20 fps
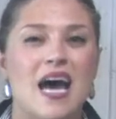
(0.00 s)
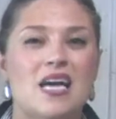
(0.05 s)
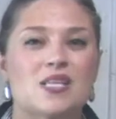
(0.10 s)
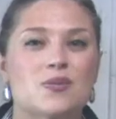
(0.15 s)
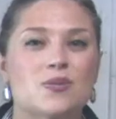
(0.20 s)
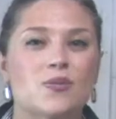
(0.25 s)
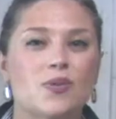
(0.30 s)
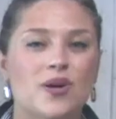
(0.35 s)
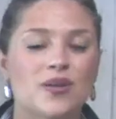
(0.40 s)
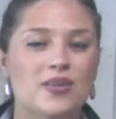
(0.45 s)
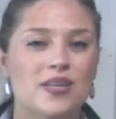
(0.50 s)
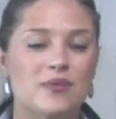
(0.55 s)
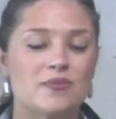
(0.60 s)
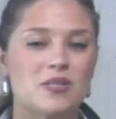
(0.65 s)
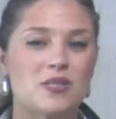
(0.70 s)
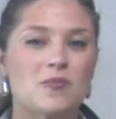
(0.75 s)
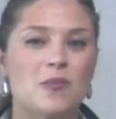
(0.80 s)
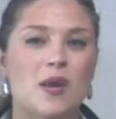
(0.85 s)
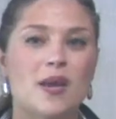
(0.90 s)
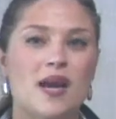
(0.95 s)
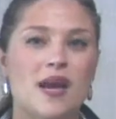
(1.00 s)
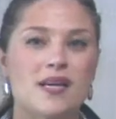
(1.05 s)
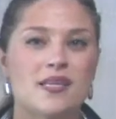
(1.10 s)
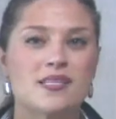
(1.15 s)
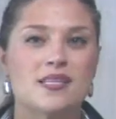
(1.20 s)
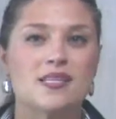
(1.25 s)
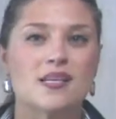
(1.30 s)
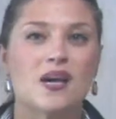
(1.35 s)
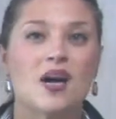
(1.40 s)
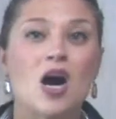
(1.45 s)
as we want them to be
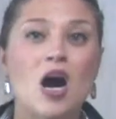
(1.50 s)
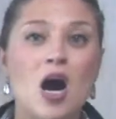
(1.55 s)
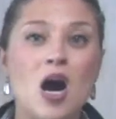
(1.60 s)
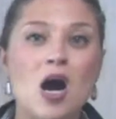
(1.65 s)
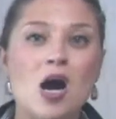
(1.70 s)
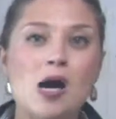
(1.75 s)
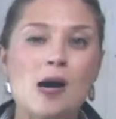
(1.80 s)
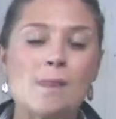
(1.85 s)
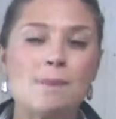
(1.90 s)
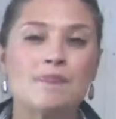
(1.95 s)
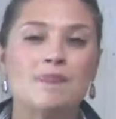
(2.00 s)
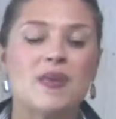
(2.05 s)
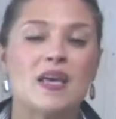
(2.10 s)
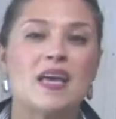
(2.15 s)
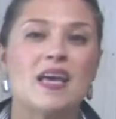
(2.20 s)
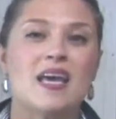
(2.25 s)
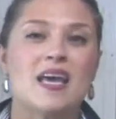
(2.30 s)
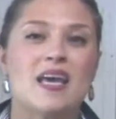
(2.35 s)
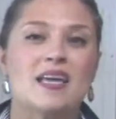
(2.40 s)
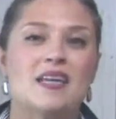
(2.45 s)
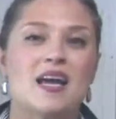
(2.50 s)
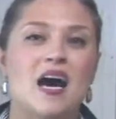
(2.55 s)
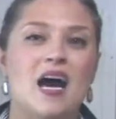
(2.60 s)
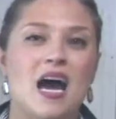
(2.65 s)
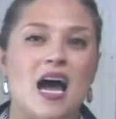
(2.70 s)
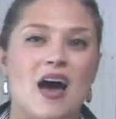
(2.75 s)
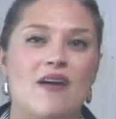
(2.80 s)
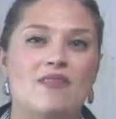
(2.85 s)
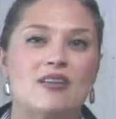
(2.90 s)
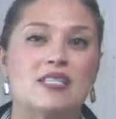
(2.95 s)
nice and calm and
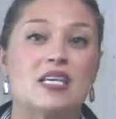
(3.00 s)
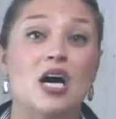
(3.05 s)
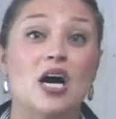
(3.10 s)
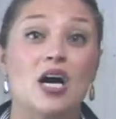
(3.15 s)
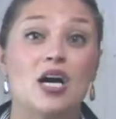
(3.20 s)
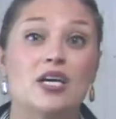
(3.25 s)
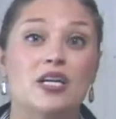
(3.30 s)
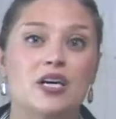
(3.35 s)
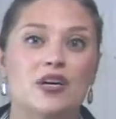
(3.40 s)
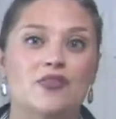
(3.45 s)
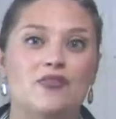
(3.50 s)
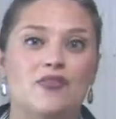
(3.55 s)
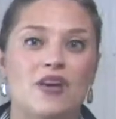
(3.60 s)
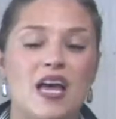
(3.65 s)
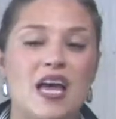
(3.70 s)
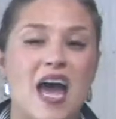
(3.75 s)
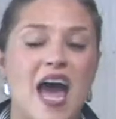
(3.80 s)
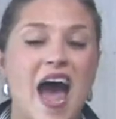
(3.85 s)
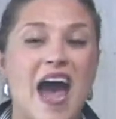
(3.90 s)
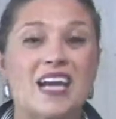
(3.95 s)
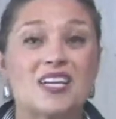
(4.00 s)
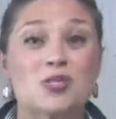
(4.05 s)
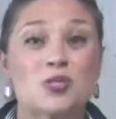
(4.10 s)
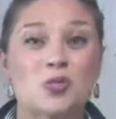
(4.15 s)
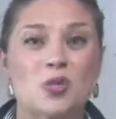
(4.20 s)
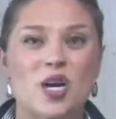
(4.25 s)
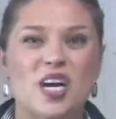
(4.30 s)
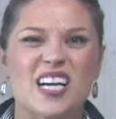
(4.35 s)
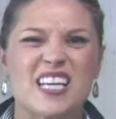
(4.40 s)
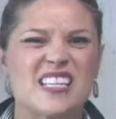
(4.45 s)
not have a ton of
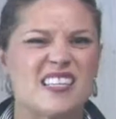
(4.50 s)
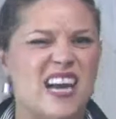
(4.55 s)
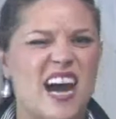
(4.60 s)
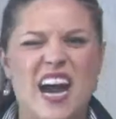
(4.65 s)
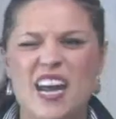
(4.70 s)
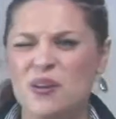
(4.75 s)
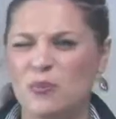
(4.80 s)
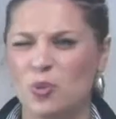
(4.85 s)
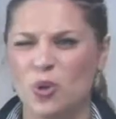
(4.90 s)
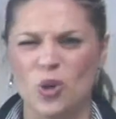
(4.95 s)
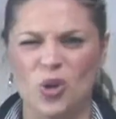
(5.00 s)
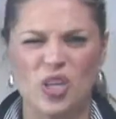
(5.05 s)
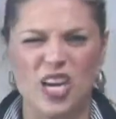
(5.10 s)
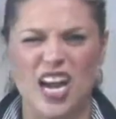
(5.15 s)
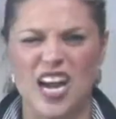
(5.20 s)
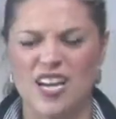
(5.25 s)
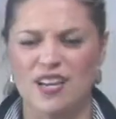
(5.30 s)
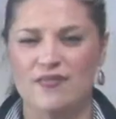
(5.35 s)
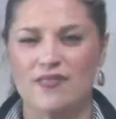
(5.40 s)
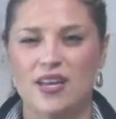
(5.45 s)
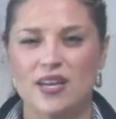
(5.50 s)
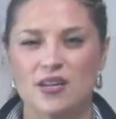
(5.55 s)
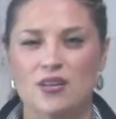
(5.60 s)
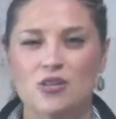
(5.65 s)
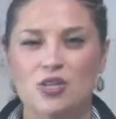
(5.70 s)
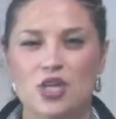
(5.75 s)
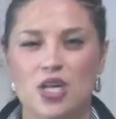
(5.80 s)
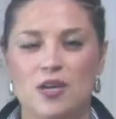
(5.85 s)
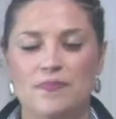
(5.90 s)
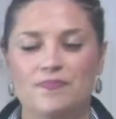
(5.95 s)
extra excitable kind of
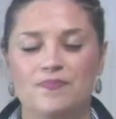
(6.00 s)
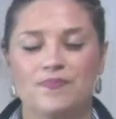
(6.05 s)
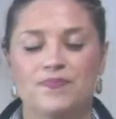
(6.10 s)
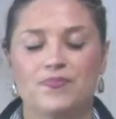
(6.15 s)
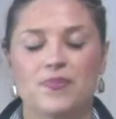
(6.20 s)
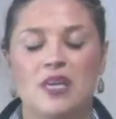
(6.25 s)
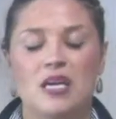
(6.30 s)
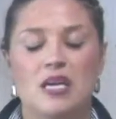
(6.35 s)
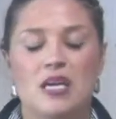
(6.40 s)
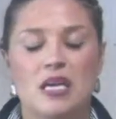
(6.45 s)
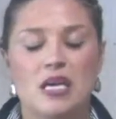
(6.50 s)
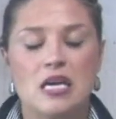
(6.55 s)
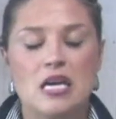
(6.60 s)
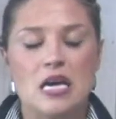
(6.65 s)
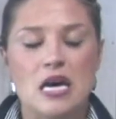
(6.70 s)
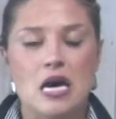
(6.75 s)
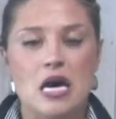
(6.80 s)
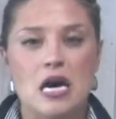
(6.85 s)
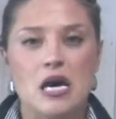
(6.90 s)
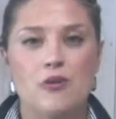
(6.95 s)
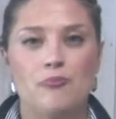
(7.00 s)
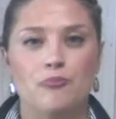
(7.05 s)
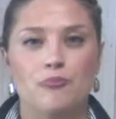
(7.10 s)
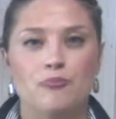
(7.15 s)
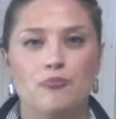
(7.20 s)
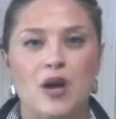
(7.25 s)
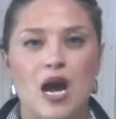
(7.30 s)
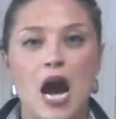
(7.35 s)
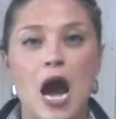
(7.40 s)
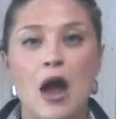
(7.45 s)
energy.
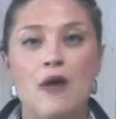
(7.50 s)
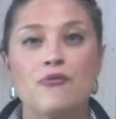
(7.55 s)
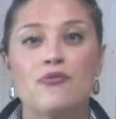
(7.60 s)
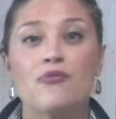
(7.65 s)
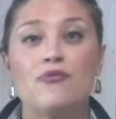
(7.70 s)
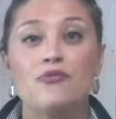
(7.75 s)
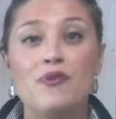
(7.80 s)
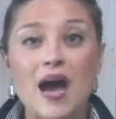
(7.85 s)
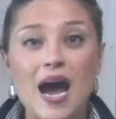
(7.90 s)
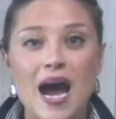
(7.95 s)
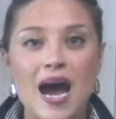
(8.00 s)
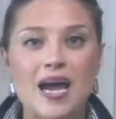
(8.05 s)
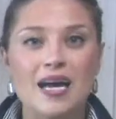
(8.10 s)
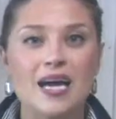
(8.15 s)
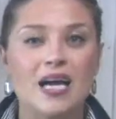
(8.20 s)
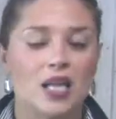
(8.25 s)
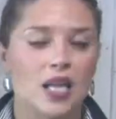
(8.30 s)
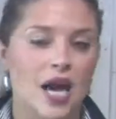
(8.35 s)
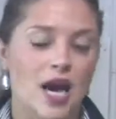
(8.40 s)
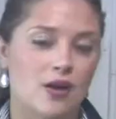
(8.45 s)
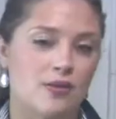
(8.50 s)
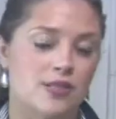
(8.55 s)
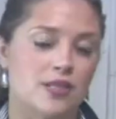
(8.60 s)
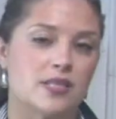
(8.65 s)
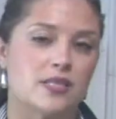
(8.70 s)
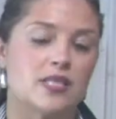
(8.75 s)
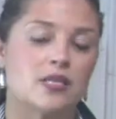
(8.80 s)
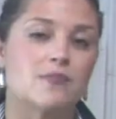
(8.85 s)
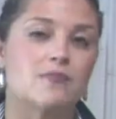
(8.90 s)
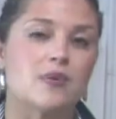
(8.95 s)
High fat
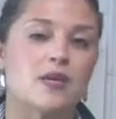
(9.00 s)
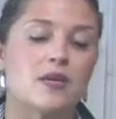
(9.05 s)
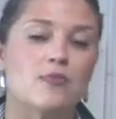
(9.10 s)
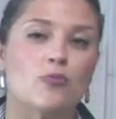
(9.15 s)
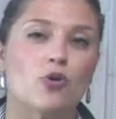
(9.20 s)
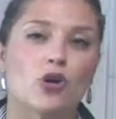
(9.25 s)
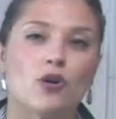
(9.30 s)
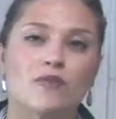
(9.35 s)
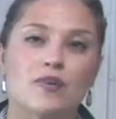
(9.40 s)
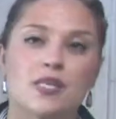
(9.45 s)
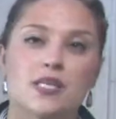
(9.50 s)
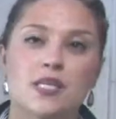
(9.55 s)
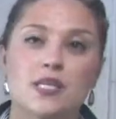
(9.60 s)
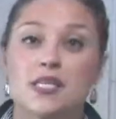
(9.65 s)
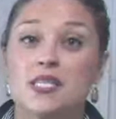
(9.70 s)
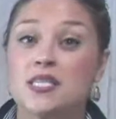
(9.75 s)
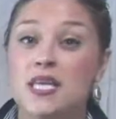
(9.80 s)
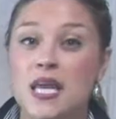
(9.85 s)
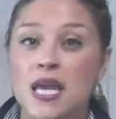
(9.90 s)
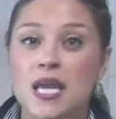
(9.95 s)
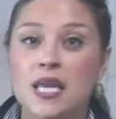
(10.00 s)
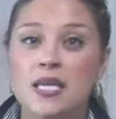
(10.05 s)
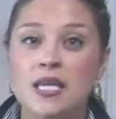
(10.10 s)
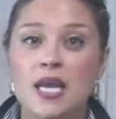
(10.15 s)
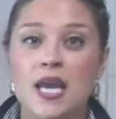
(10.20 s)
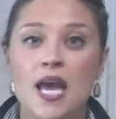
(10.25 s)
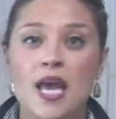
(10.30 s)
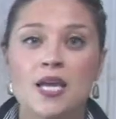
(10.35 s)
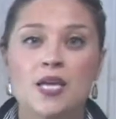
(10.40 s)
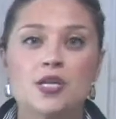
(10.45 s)
allows it to be more of a
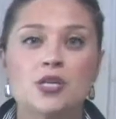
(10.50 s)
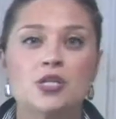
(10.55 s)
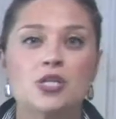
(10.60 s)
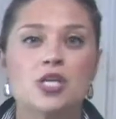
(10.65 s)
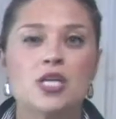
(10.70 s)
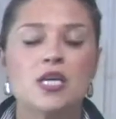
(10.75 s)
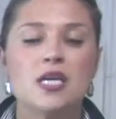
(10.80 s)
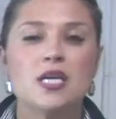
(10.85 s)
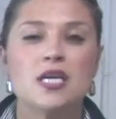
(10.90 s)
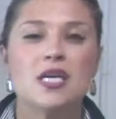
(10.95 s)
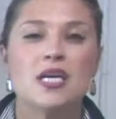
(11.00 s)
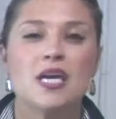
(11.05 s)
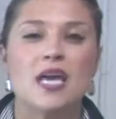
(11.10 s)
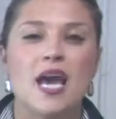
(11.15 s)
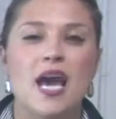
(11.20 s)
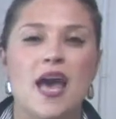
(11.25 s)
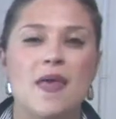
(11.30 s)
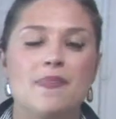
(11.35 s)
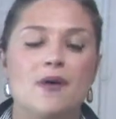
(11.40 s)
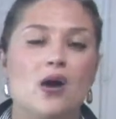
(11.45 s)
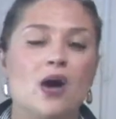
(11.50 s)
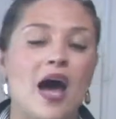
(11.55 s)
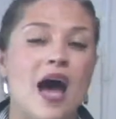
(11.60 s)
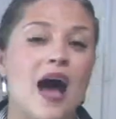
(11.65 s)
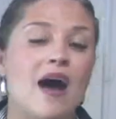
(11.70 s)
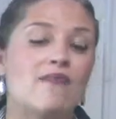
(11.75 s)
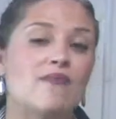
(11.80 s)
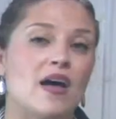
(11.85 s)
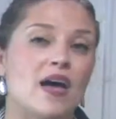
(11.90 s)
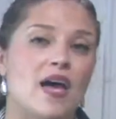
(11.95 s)
sustained energy, and they'll
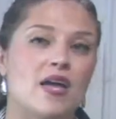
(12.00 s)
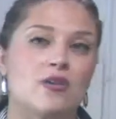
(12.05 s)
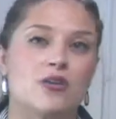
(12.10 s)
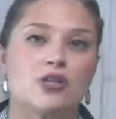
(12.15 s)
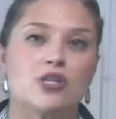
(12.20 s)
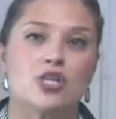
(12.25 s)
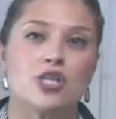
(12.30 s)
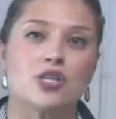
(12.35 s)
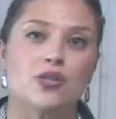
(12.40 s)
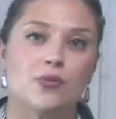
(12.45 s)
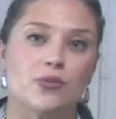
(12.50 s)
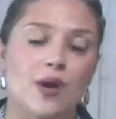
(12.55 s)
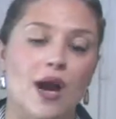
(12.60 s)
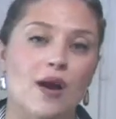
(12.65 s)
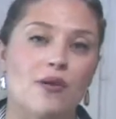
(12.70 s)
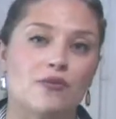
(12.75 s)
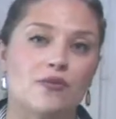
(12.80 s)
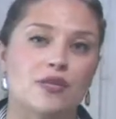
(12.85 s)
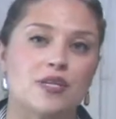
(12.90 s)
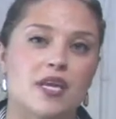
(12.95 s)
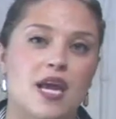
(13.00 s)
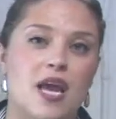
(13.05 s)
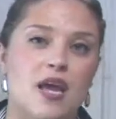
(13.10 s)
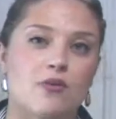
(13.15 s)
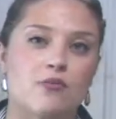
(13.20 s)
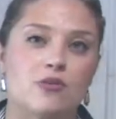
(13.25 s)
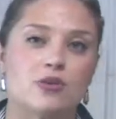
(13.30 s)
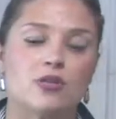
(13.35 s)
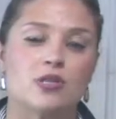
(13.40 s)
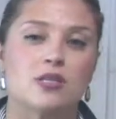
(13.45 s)
have that energy throughout the
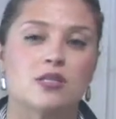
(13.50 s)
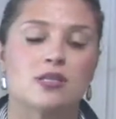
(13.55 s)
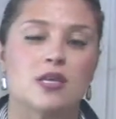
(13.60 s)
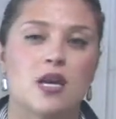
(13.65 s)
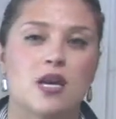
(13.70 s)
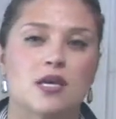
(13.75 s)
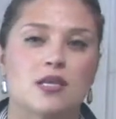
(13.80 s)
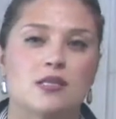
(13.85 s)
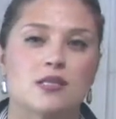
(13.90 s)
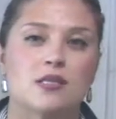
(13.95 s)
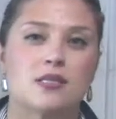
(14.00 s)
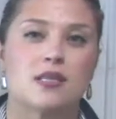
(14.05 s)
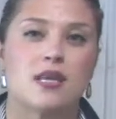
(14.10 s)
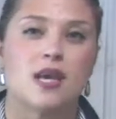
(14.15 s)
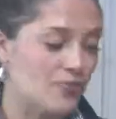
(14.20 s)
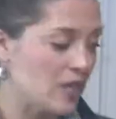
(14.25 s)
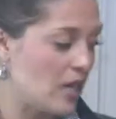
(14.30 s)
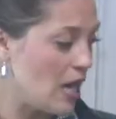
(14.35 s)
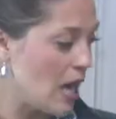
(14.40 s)
day, which is nice.